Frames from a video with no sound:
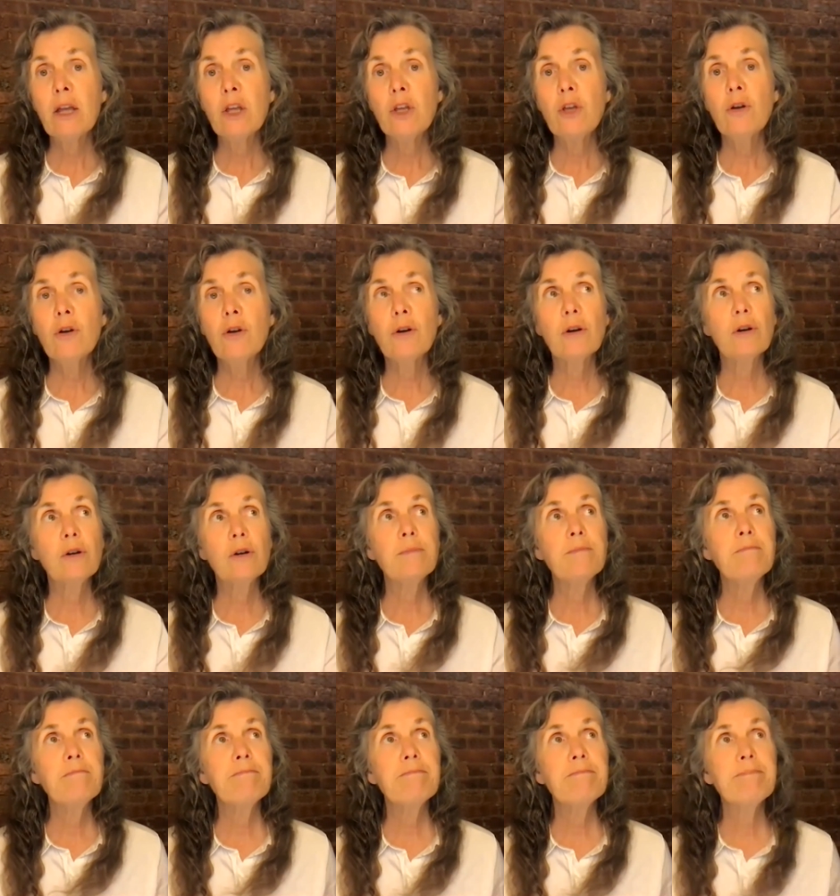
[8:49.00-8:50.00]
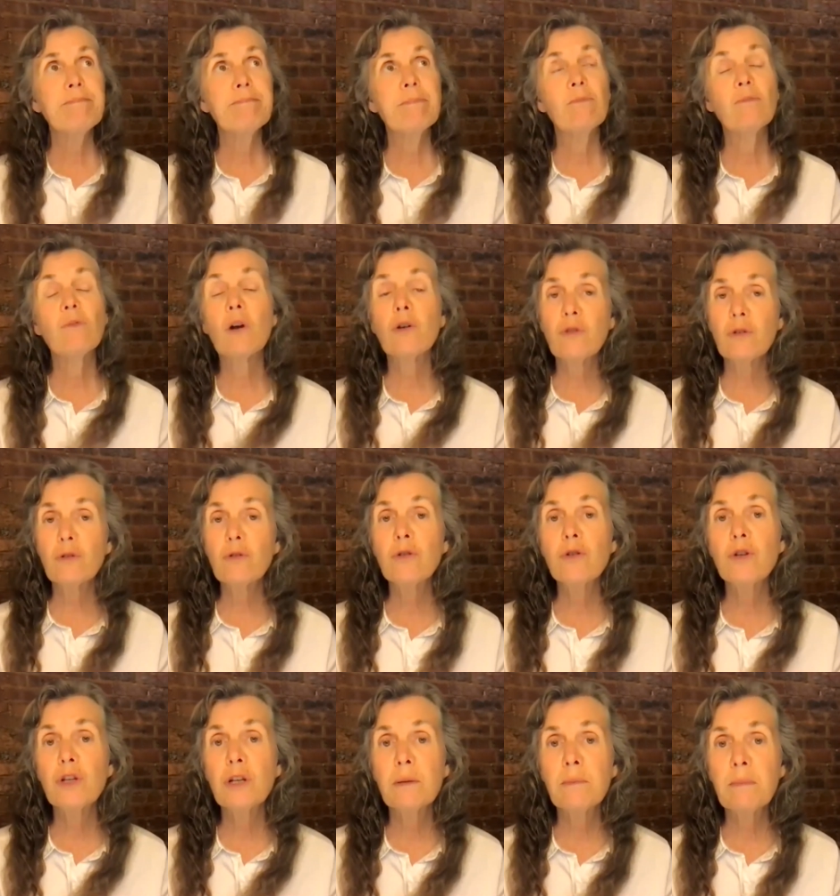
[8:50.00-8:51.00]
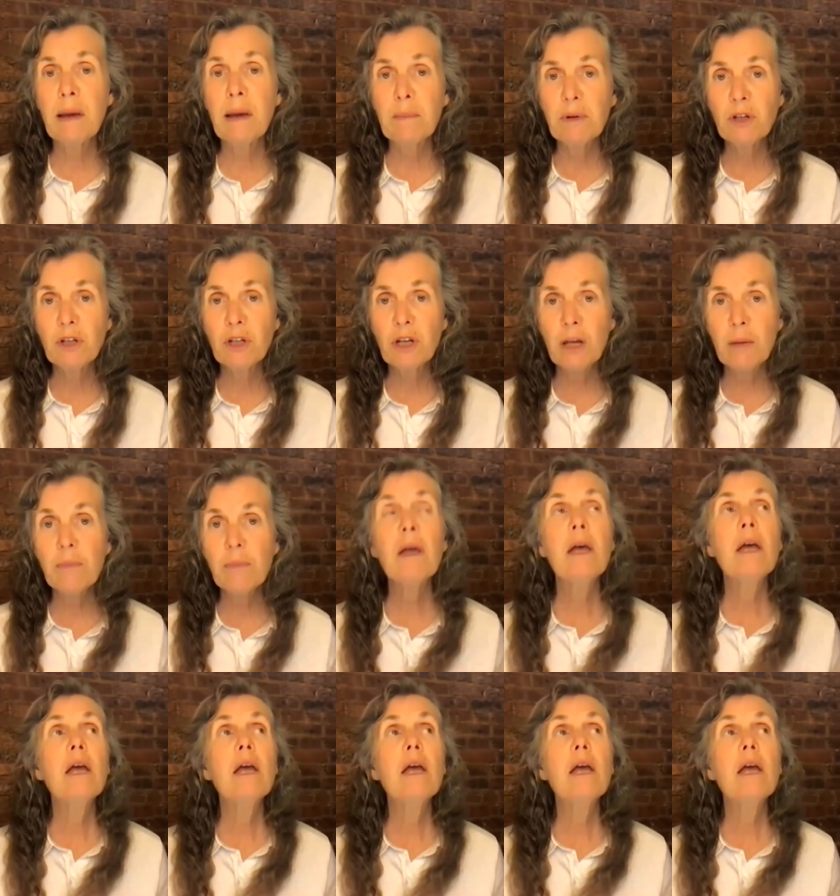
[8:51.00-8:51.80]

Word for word: your Rosicrucian membership,